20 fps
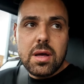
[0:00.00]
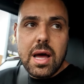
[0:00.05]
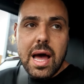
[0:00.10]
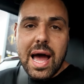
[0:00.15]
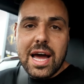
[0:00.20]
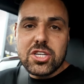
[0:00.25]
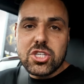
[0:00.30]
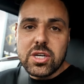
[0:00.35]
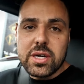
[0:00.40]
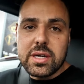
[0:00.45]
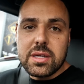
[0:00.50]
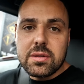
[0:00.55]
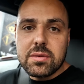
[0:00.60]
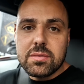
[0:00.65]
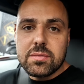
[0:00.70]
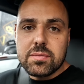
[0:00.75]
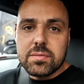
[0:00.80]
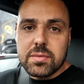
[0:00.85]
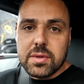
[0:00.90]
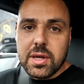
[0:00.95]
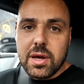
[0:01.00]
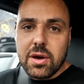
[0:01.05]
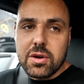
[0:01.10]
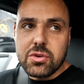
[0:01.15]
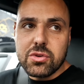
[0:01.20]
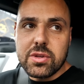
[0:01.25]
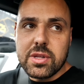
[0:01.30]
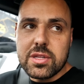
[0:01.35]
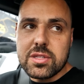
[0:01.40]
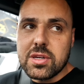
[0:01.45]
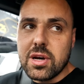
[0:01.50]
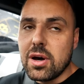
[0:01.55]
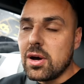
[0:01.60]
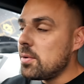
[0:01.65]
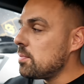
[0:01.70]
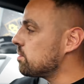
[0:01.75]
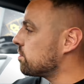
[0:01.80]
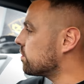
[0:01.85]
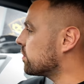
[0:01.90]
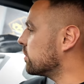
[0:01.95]
Ashley, the owner of this
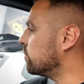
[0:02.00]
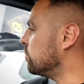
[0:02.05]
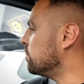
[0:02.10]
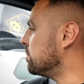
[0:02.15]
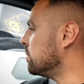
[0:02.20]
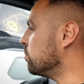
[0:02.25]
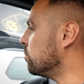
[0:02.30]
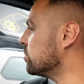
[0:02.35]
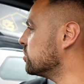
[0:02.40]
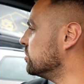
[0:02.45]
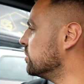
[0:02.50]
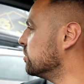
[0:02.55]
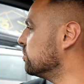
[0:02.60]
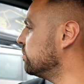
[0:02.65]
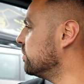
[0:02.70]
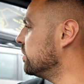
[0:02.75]
car, will be watching this